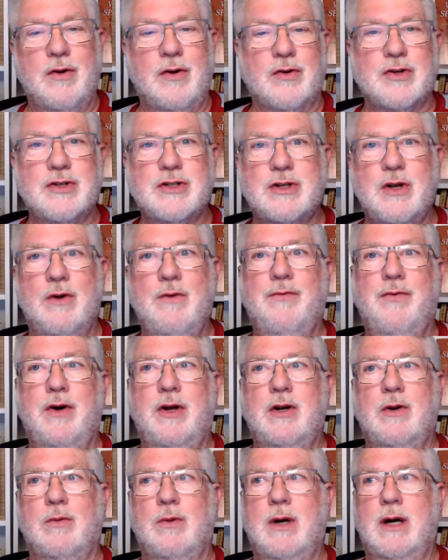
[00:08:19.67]
so
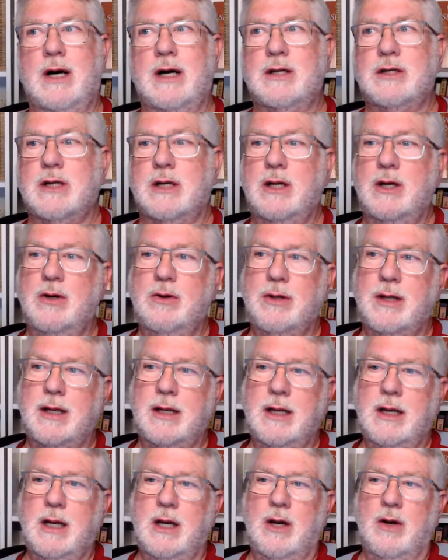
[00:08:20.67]
fun to watch. I know
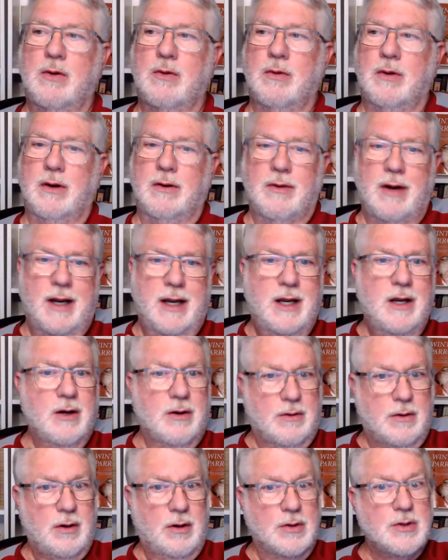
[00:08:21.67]
that right
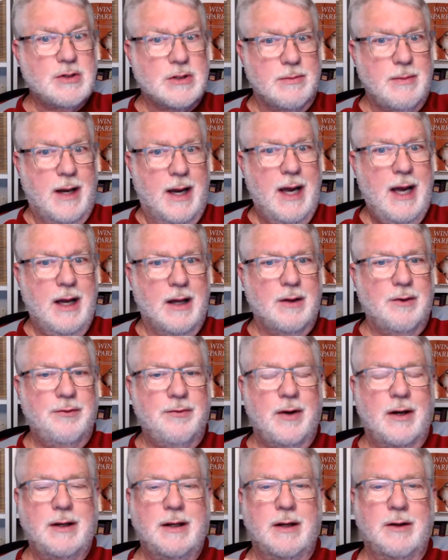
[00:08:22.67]
here close to my
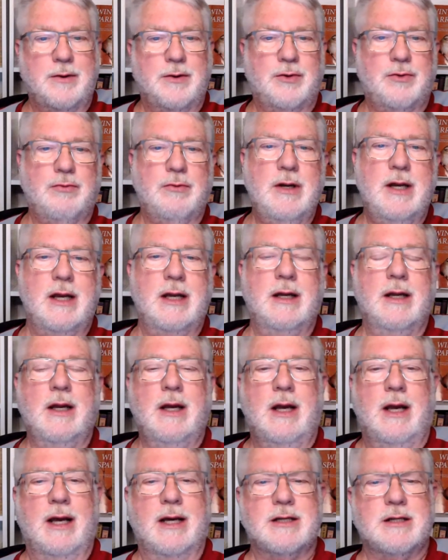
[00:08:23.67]
house, right down the street,
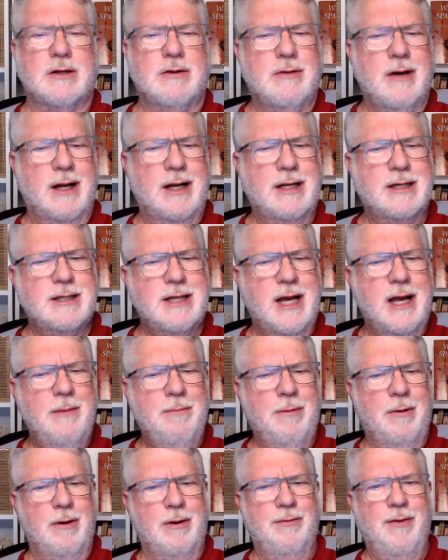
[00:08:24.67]
is a great
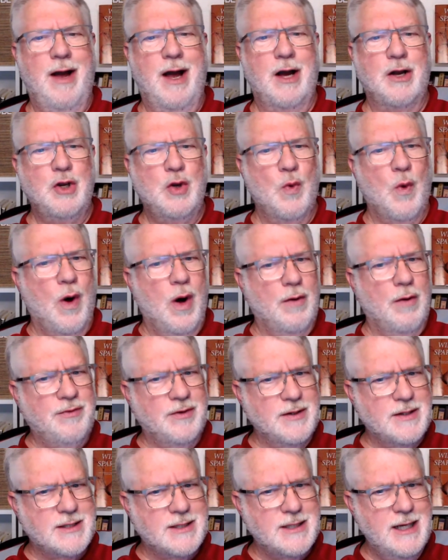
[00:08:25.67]
example of how you
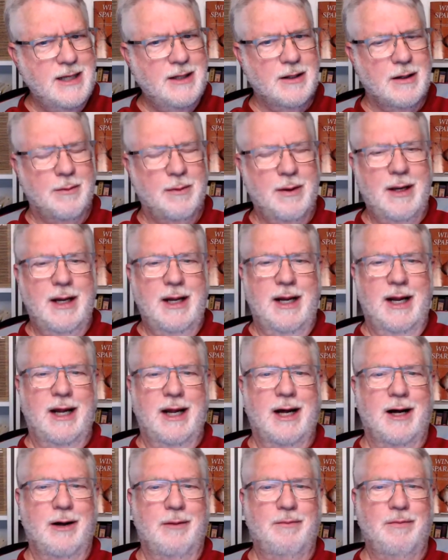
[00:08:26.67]
often see them.
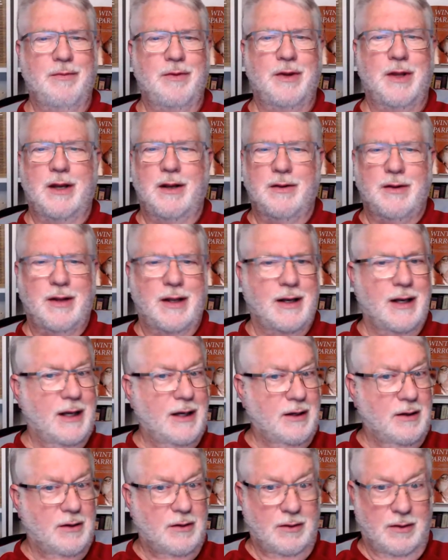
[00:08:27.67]

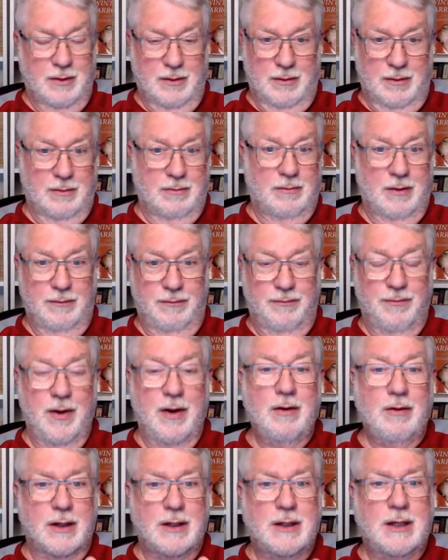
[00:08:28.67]
They're in
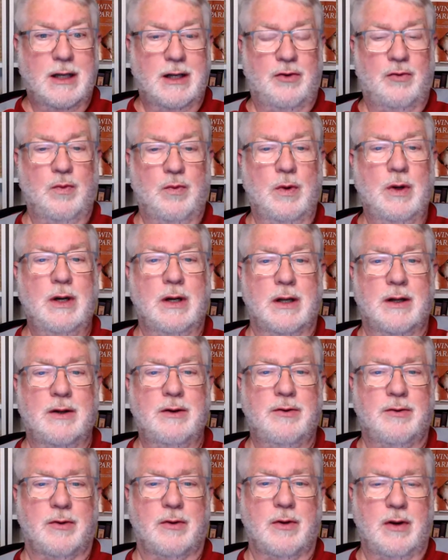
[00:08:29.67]
fairly dense
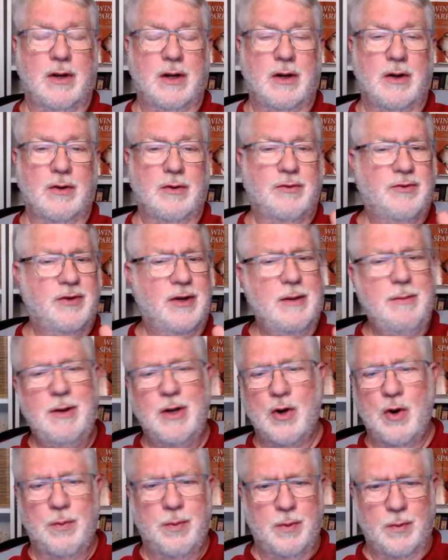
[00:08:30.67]
woodlands, or
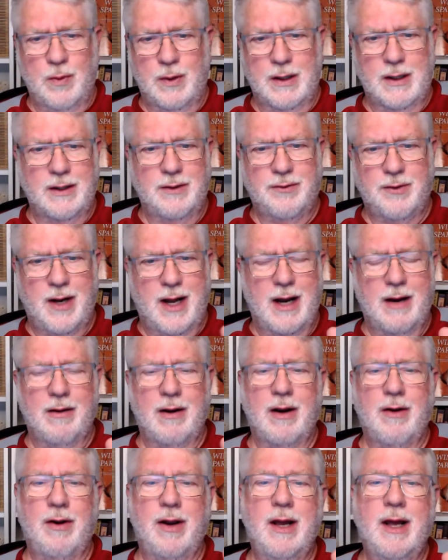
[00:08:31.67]
semi-open woodlands in our
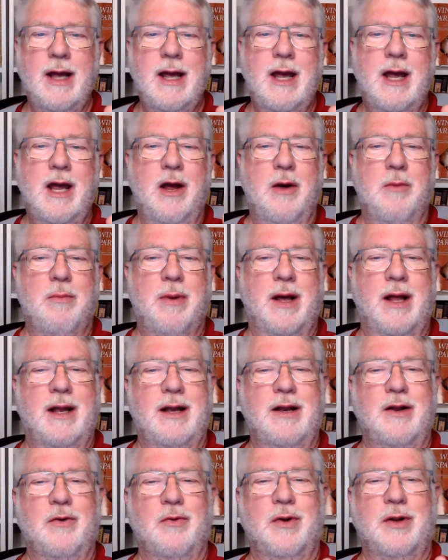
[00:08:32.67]
area.
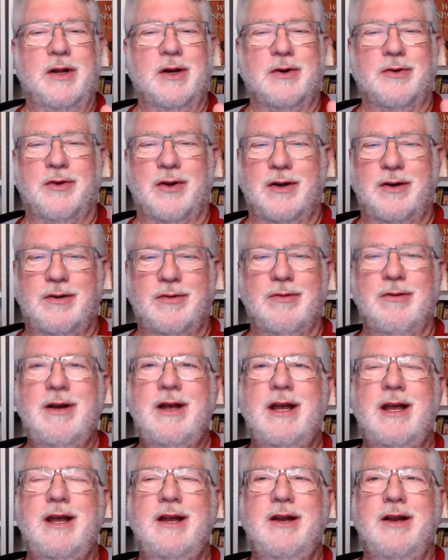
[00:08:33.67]
But when there's a
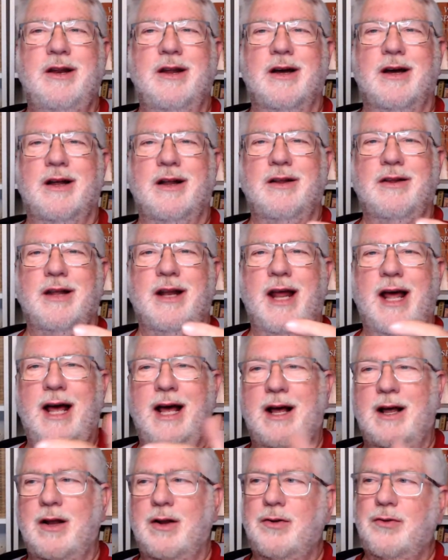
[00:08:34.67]
tree that
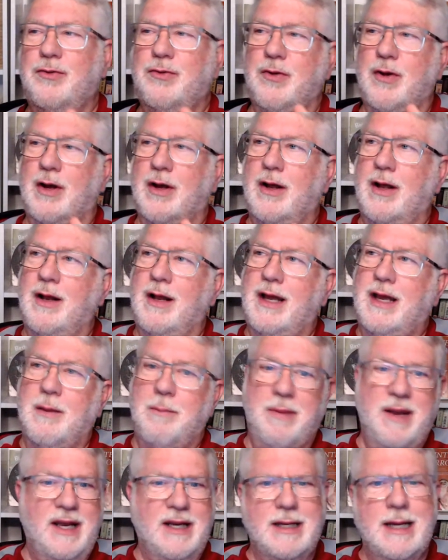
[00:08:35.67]
has like a
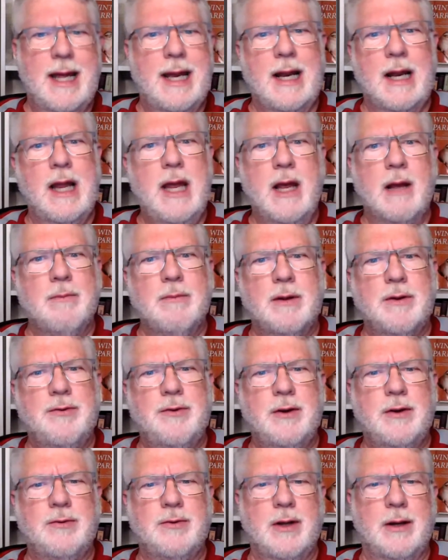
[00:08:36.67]
big dead limb that
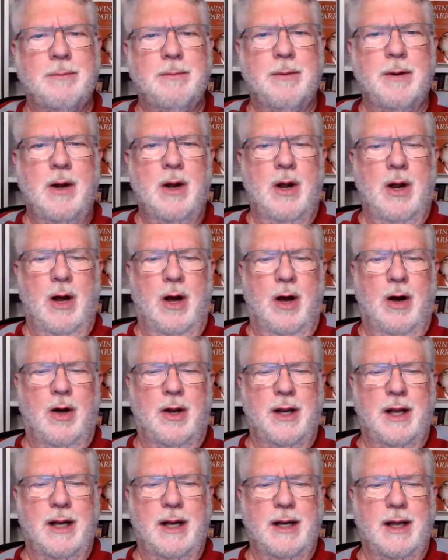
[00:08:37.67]
sticks up
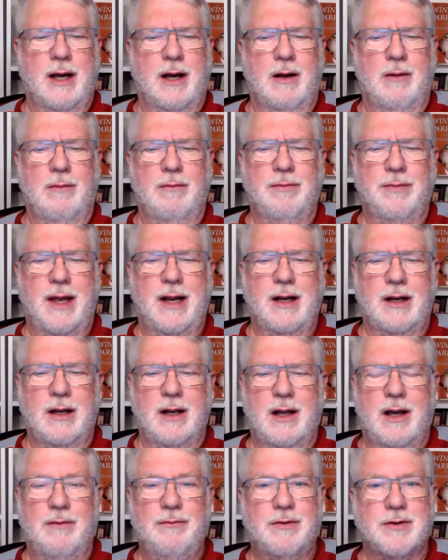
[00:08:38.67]
on it, they
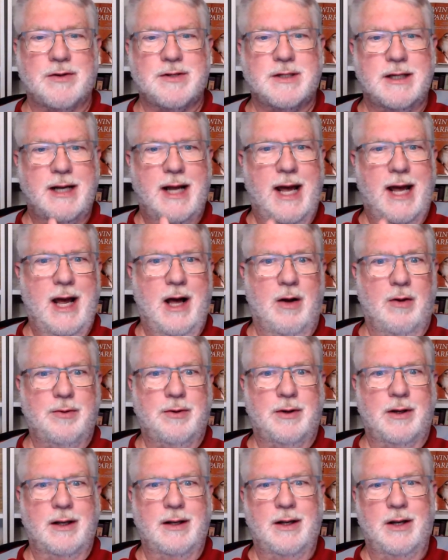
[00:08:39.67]
love to sit
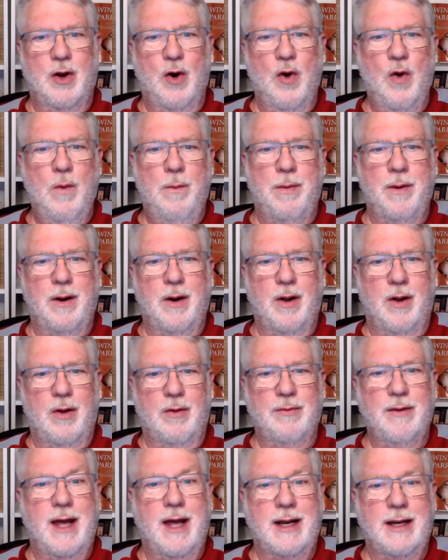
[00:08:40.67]
out in the open
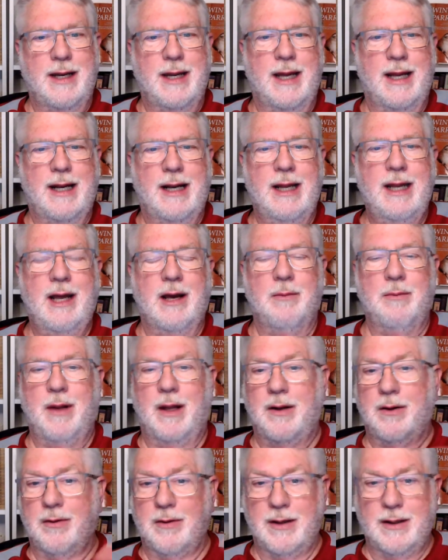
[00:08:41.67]
on that dead limb.
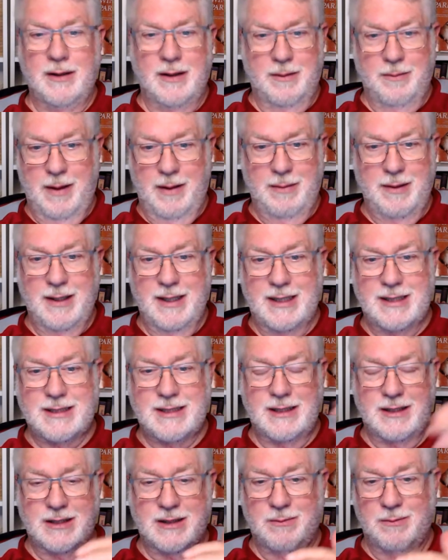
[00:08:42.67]
Now they may be
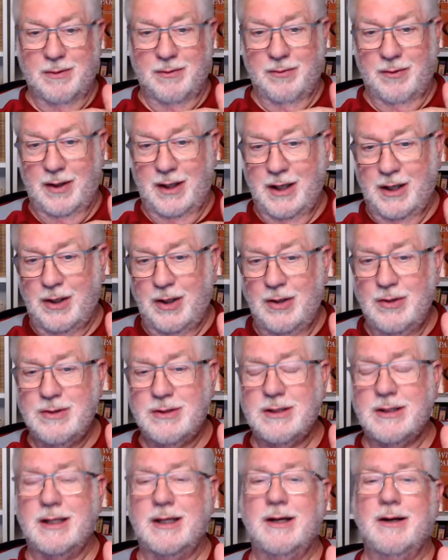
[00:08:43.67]
nesting somewhere really
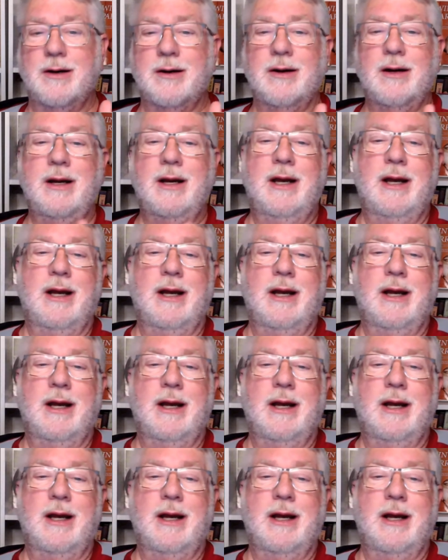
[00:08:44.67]
close to there